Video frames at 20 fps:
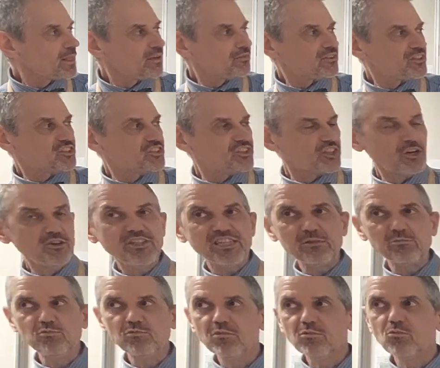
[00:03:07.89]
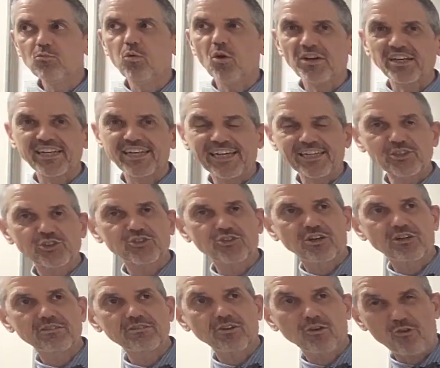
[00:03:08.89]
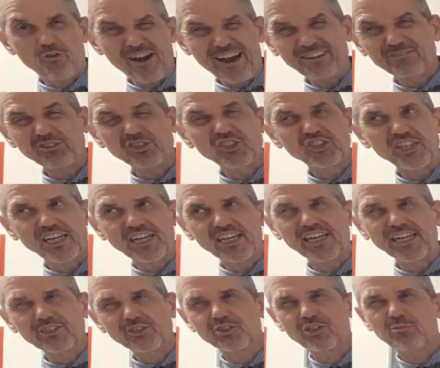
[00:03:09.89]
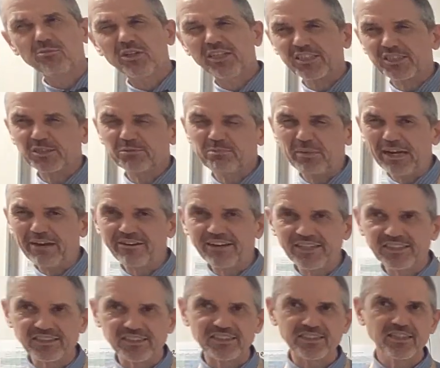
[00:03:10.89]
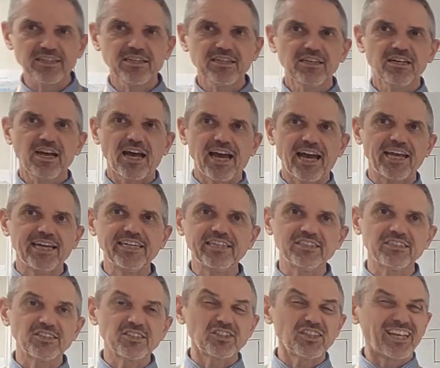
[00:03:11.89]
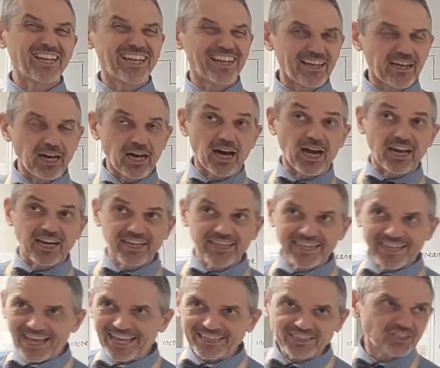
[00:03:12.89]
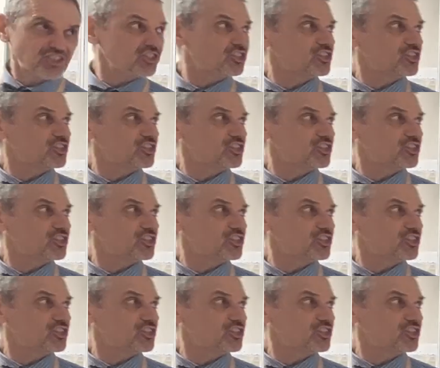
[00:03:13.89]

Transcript: the sodium 1 electron or outer shell electron will experience a less